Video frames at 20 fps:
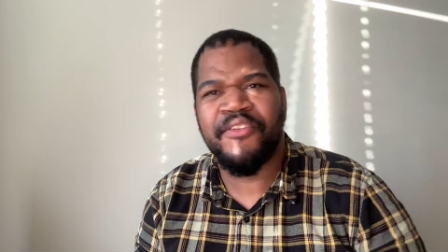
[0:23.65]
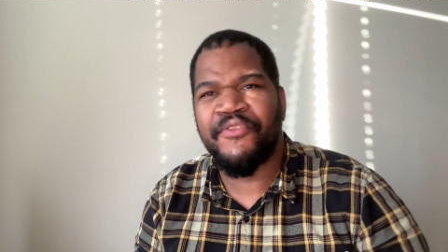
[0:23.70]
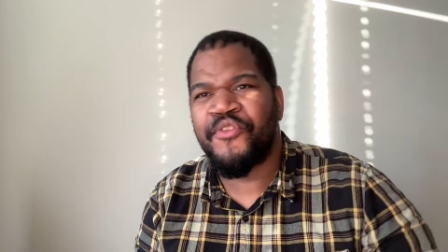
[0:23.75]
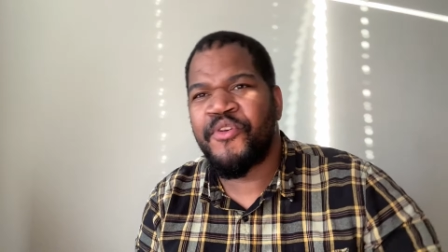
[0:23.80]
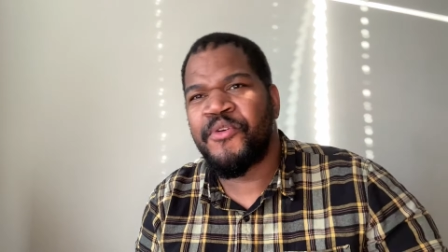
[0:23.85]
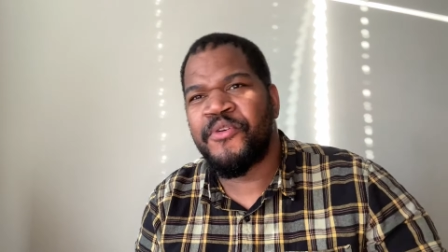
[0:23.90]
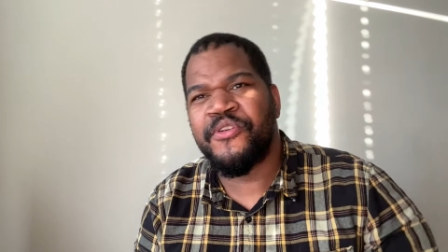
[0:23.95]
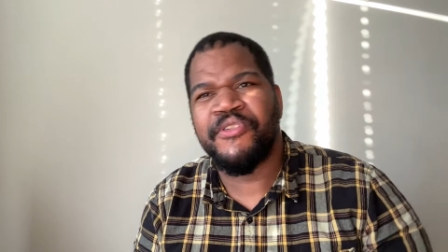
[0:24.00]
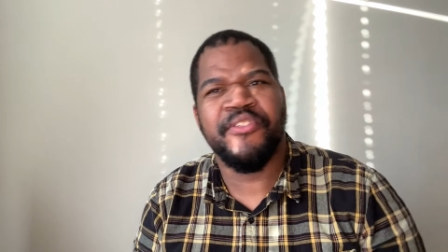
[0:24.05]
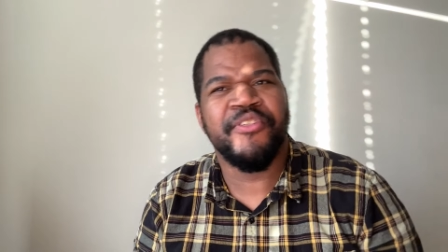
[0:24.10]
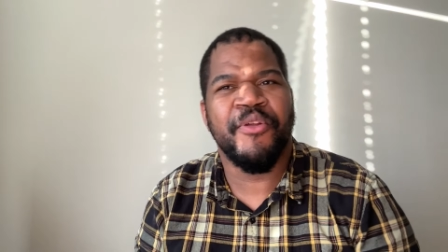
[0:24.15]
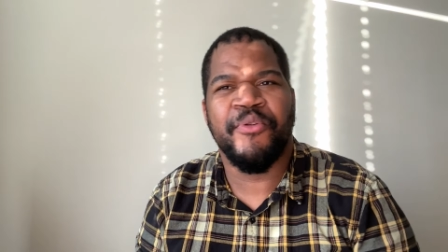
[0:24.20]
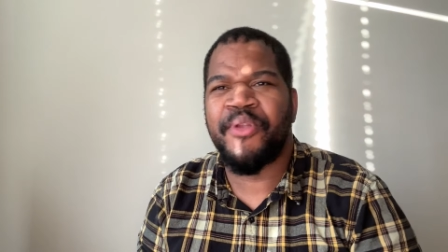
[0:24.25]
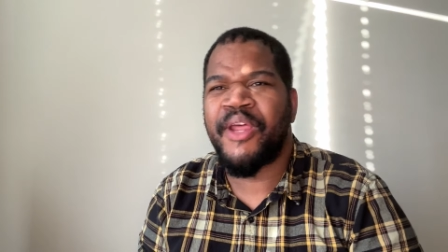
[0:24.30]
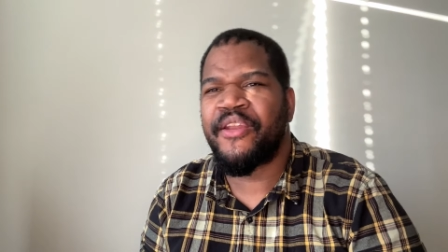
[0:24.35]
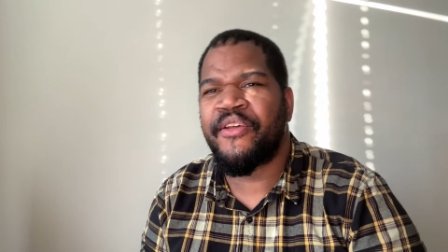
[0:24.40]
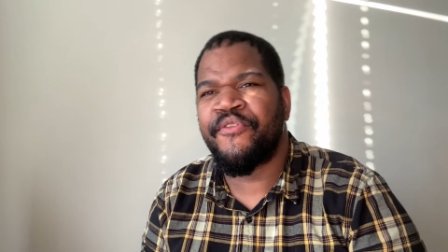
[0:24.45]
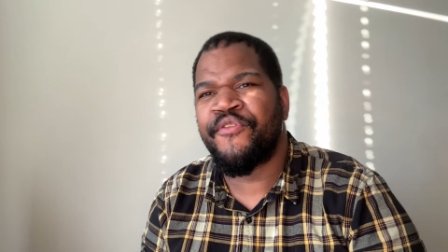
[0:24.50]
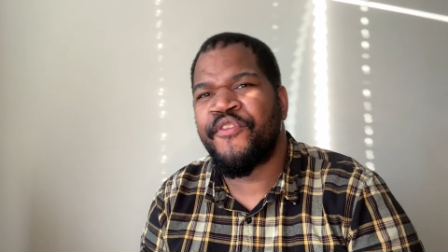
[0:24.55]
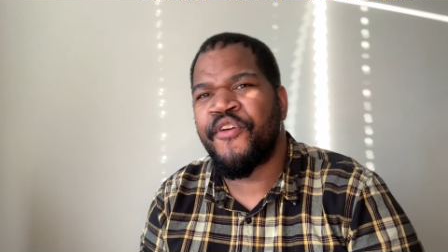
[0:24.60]
Of course, you know,
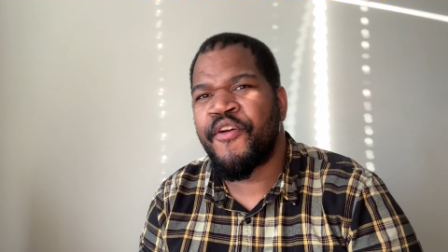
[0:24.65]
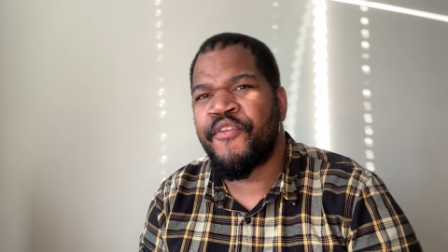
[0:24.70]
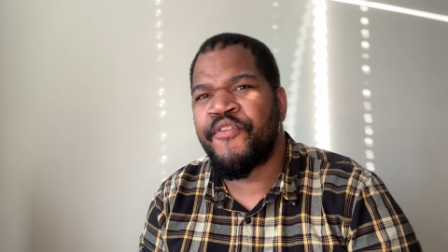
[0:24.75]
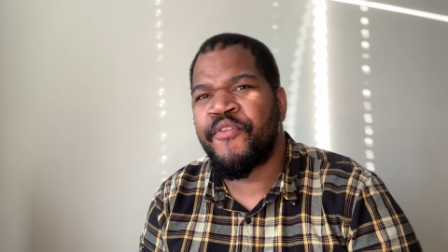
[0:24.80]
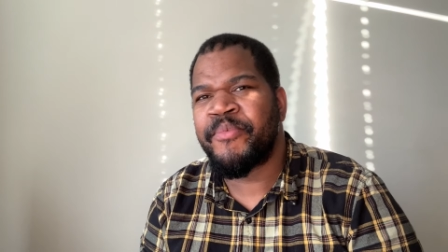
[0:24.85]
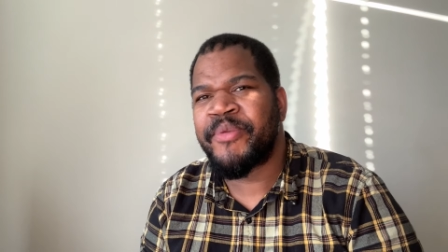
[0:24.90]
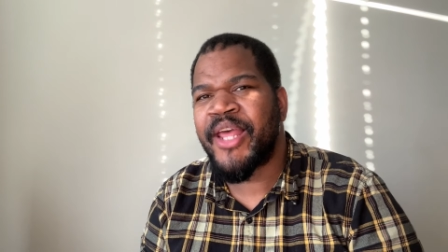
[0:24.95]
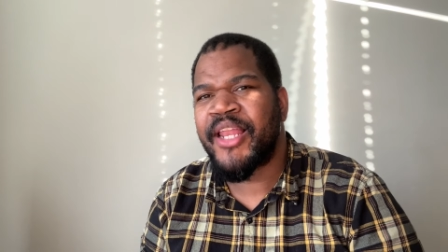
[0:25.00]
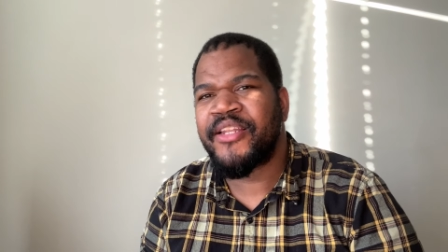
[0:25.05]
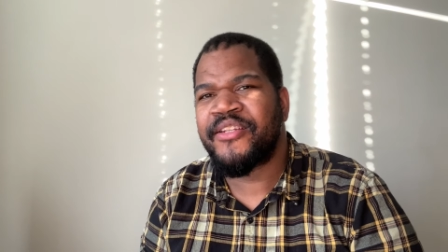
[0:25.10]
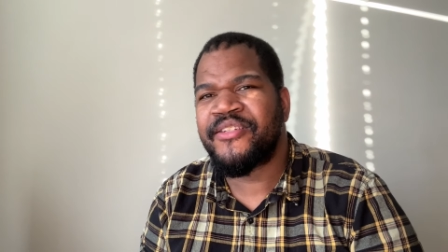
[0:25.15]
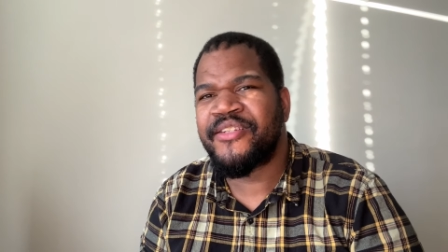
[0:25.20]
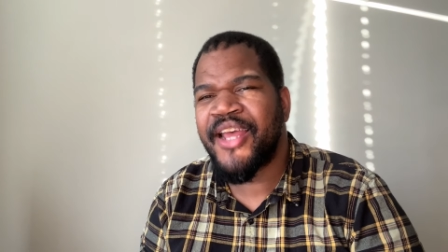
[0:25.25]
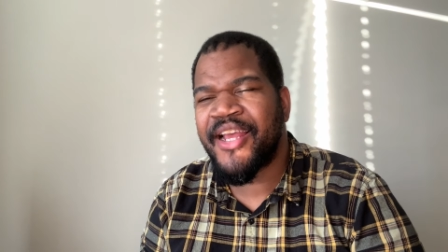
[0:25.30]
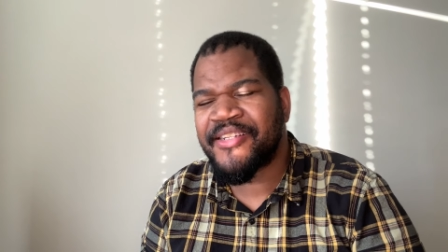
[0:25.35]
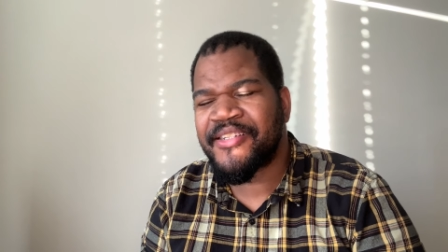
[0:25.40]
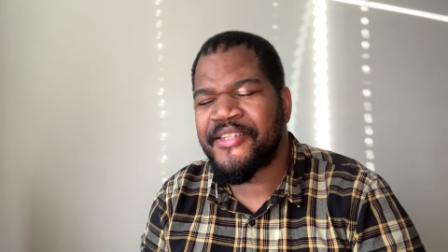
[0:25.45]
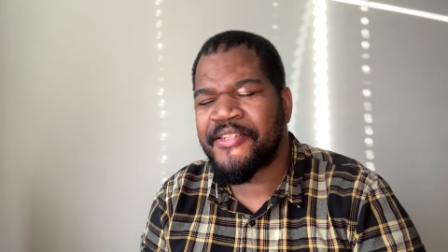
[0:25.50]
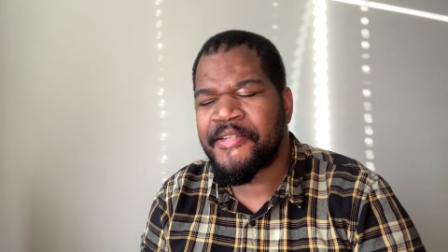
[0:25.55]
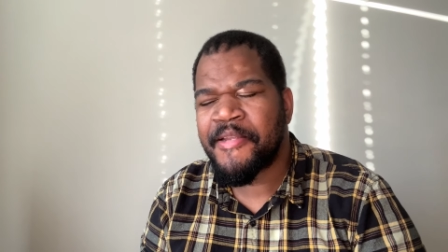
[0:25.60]
not that far from Dallas,
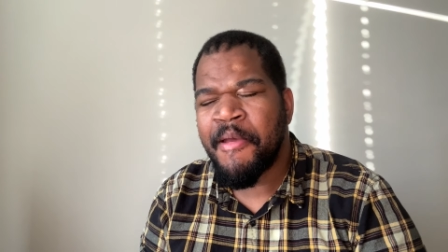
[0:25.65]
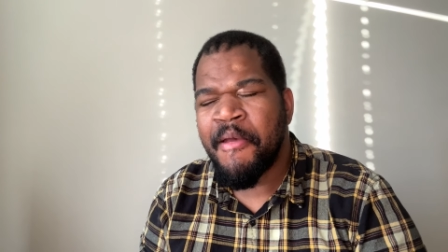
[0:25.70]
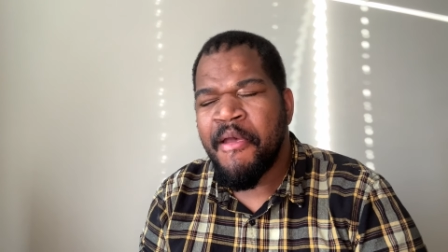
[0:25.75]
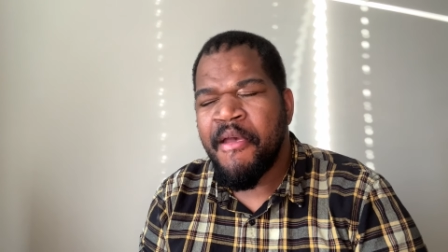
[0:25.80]
Texas.